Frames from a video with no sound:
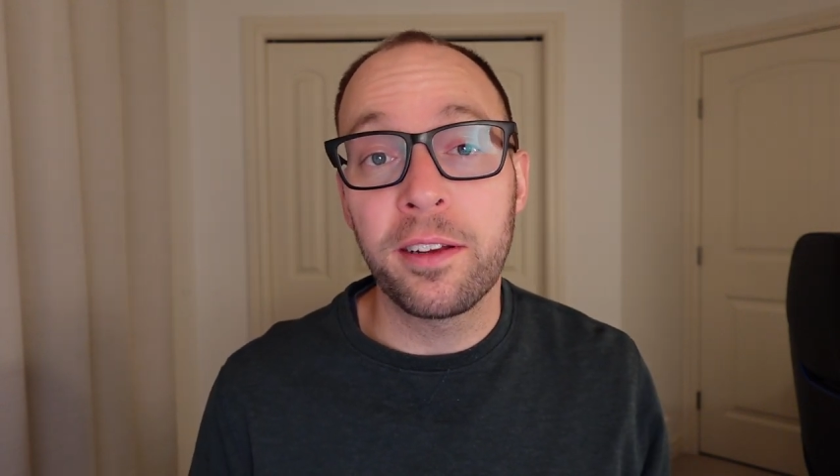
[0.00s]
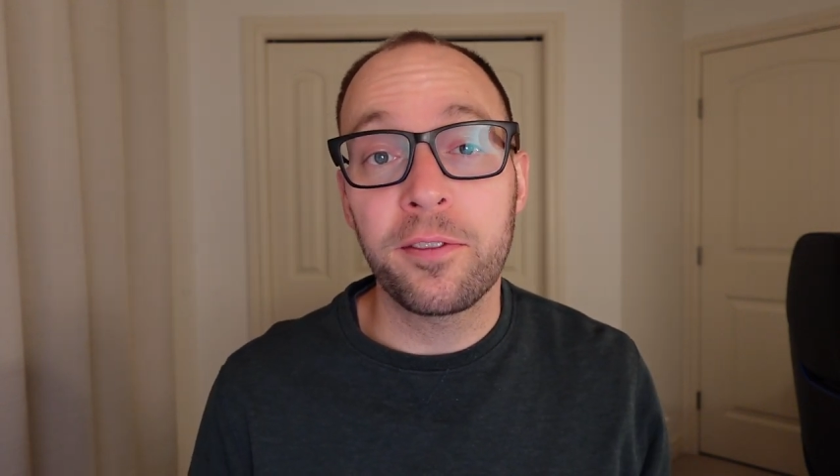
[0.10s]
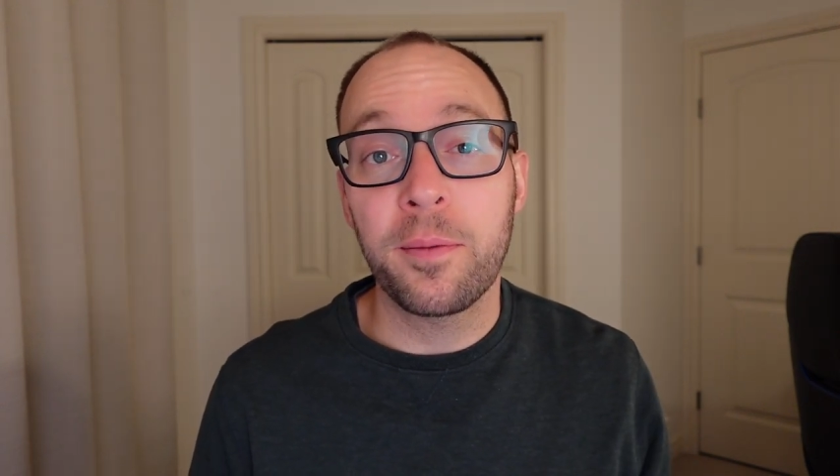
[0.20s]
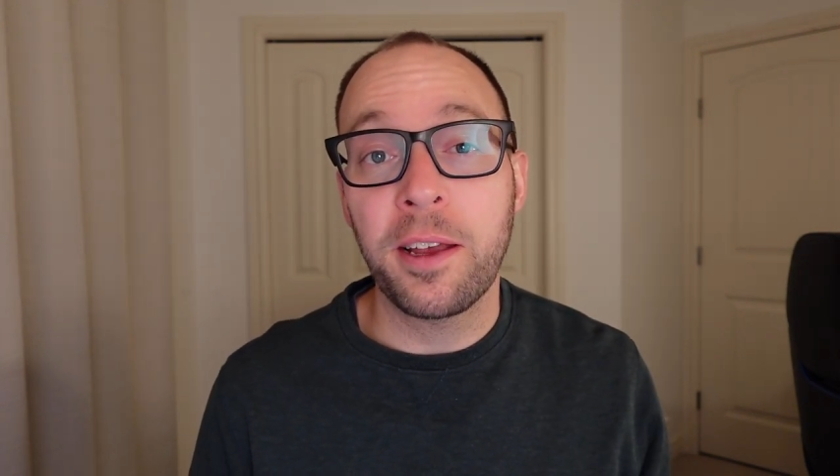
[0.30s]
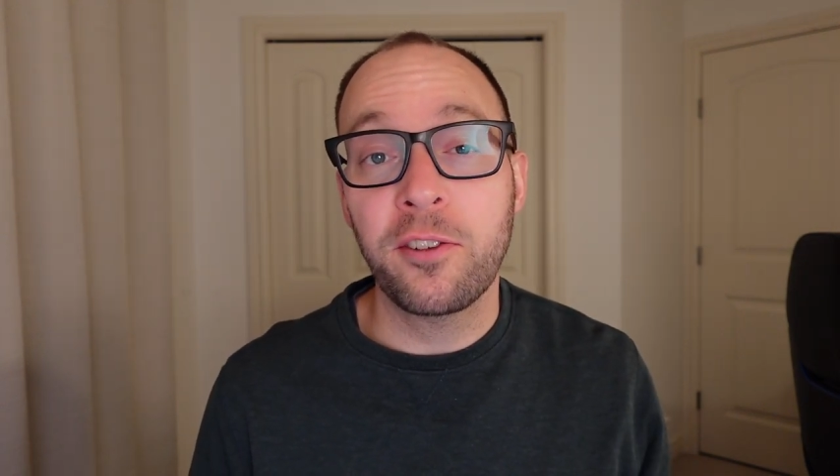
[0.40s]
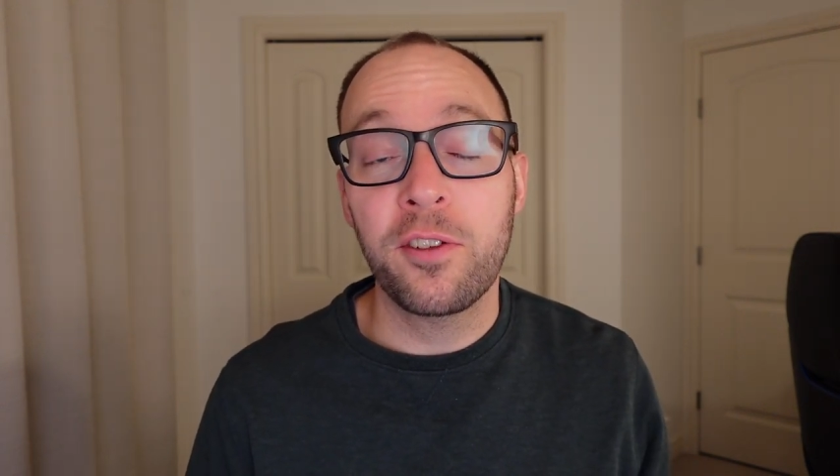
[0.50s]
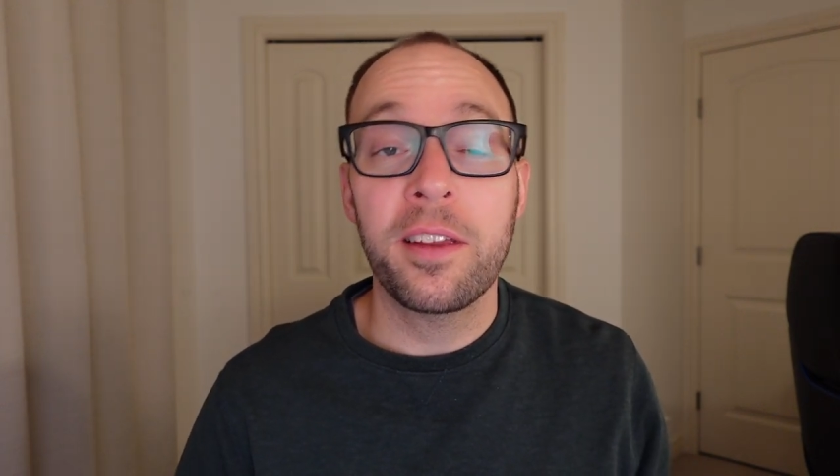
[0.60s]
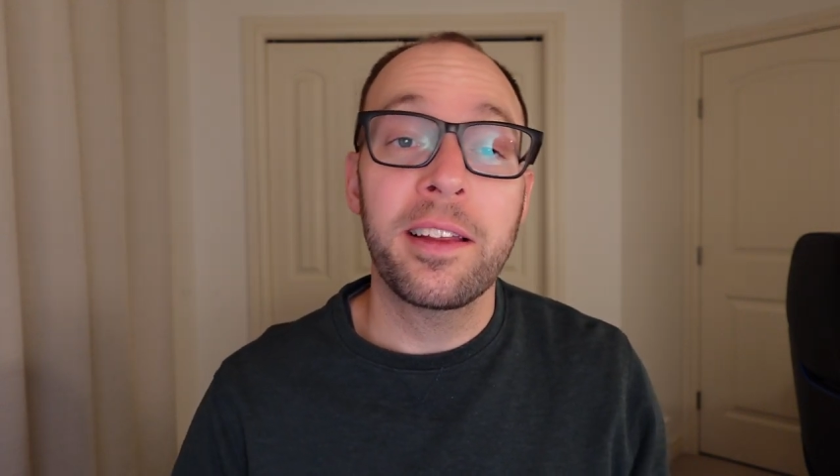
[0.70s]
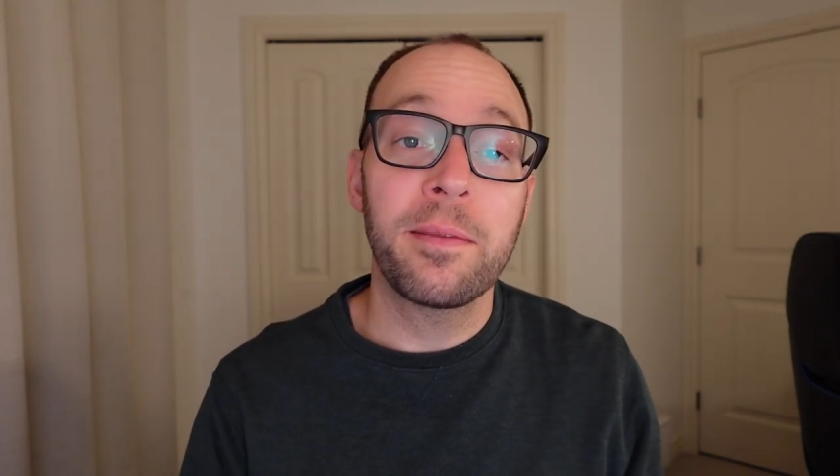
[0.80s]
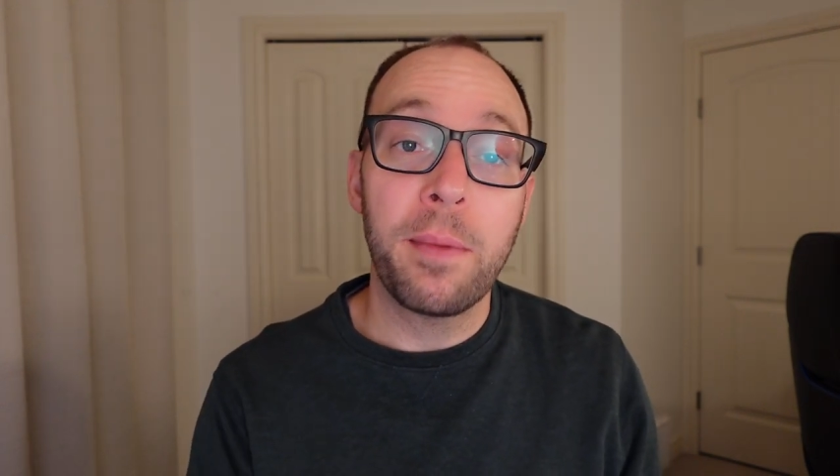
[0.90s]
information
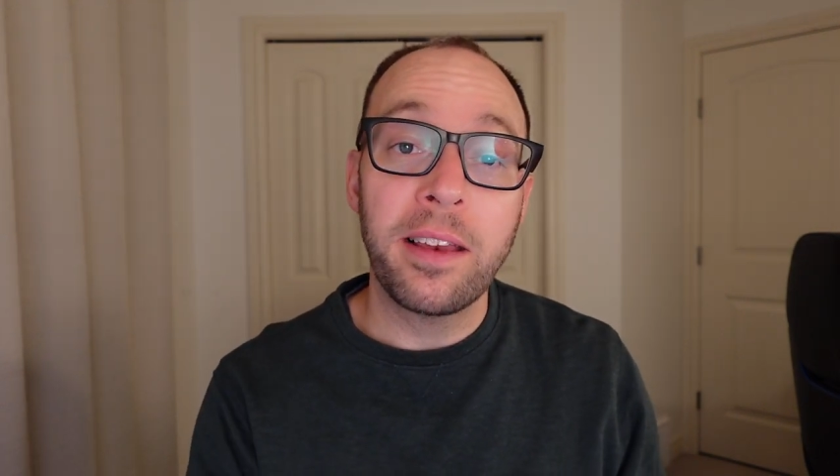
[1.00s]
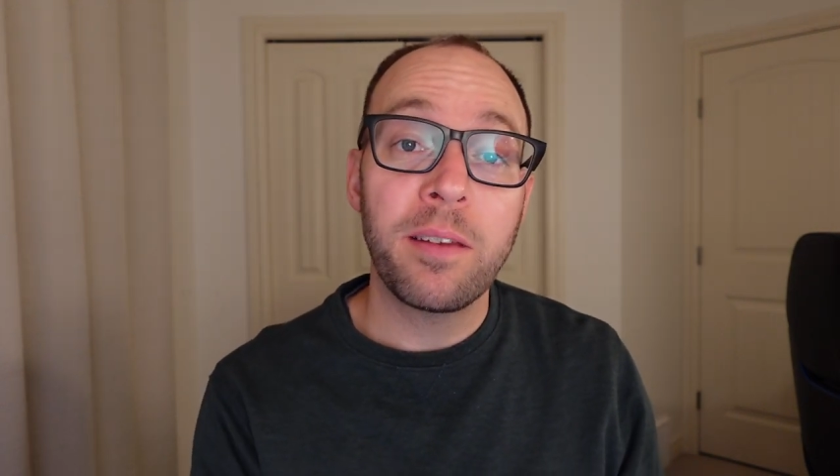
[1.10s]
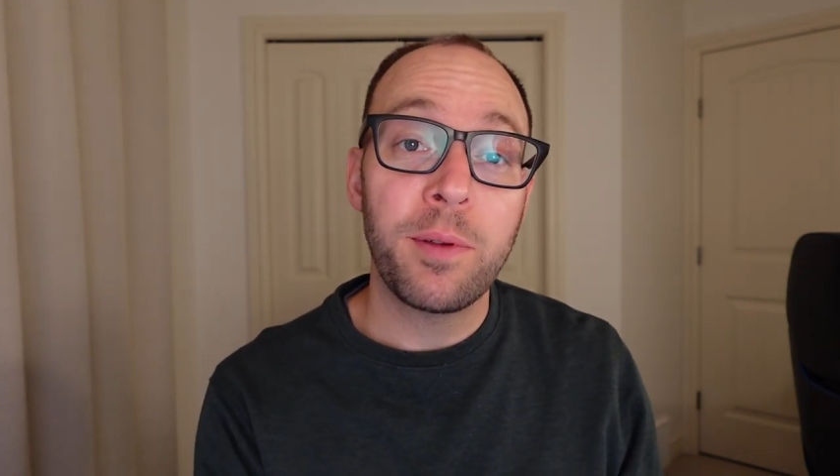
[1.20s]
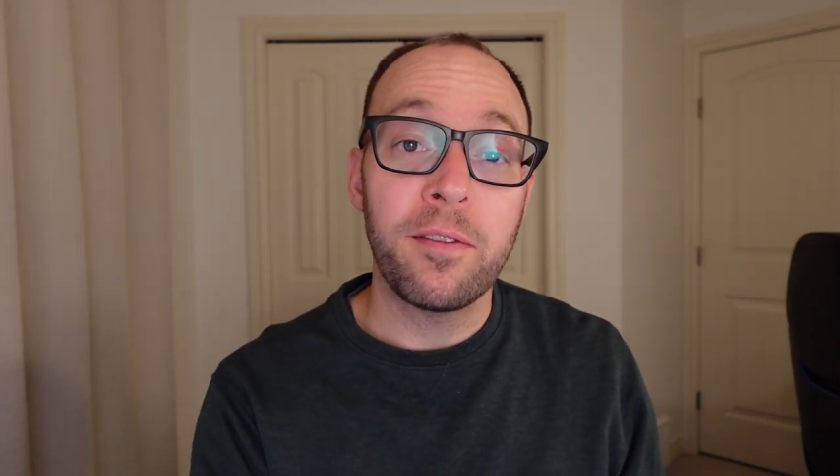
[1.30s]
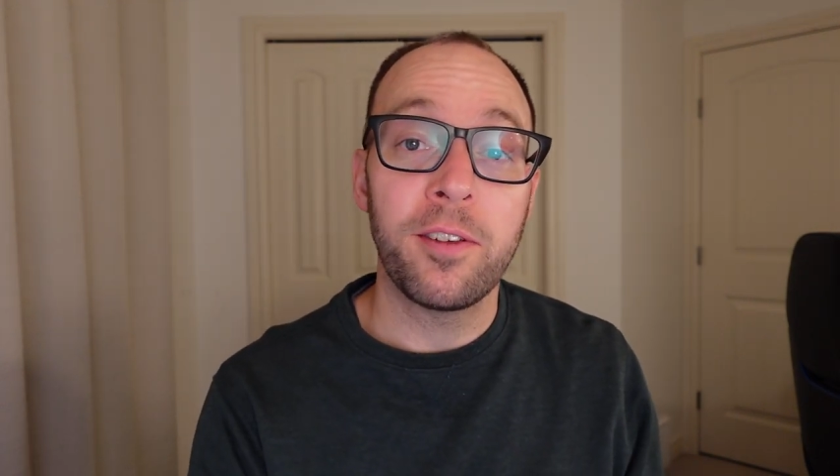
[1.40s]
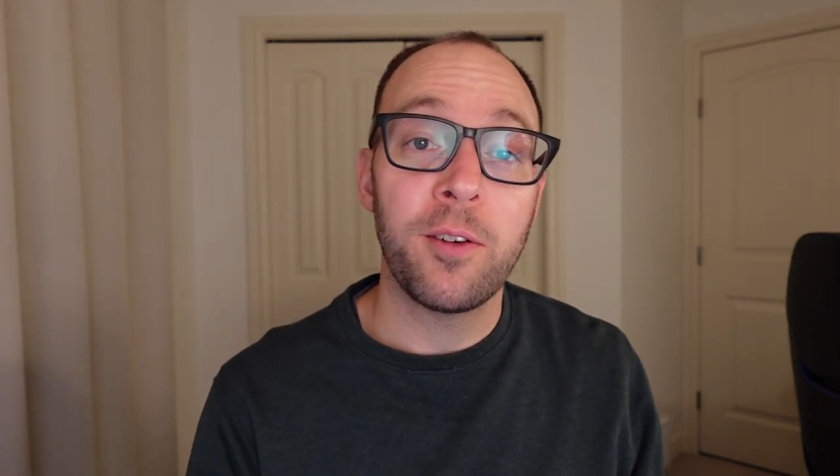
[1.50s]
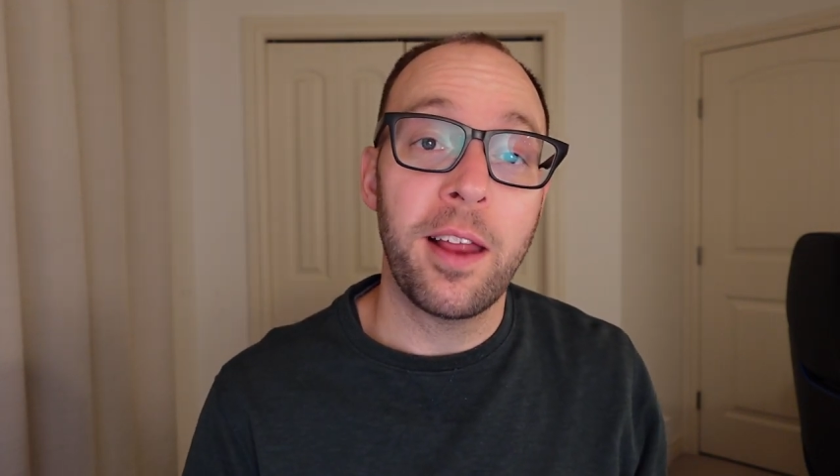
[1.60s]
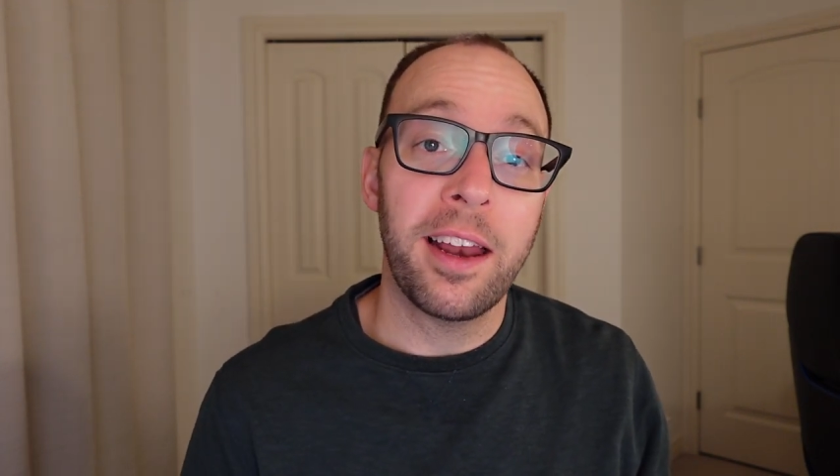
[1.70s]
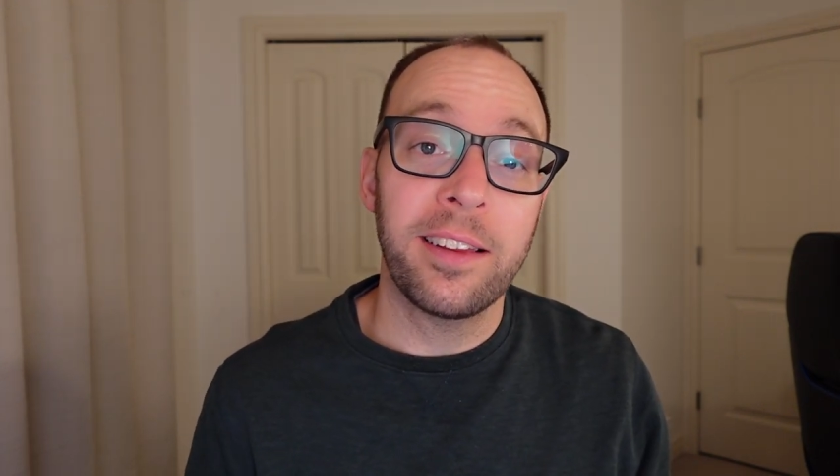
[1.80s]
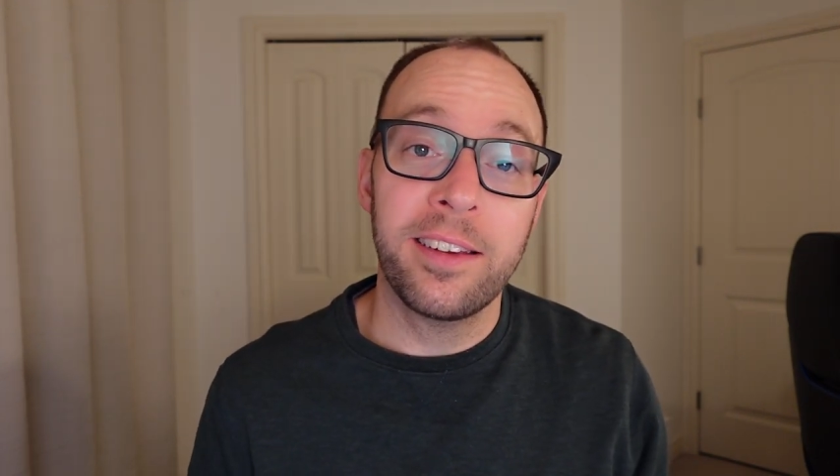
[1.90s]
that is meant to be viewed at a